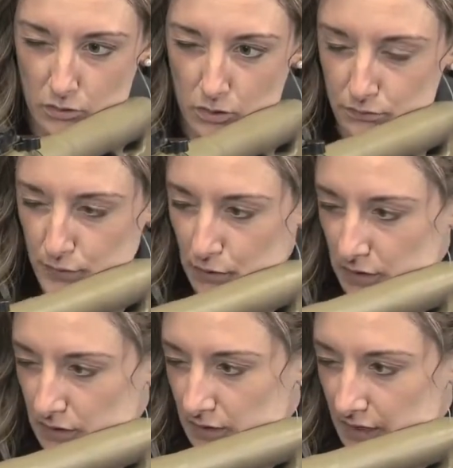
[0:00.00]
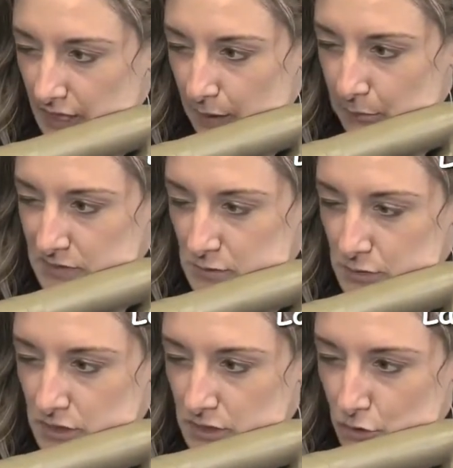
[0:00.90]
or rodent that happens to
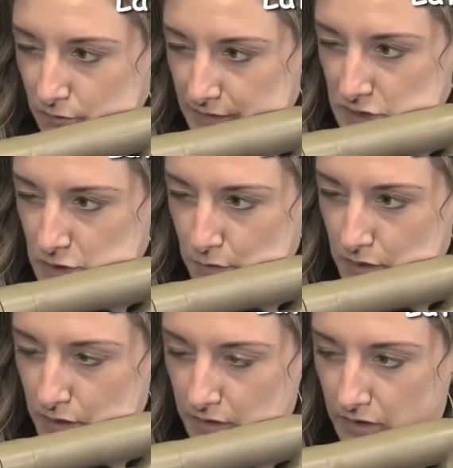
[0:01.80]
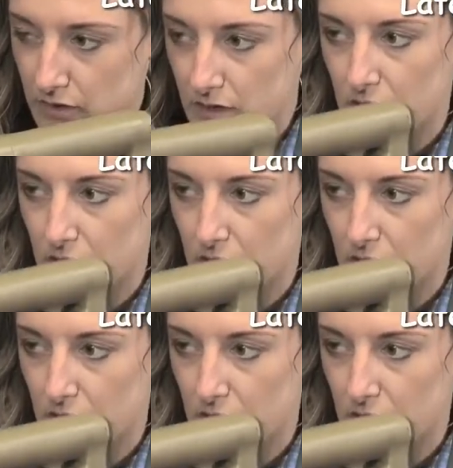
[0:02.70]
be in your vegetable garden.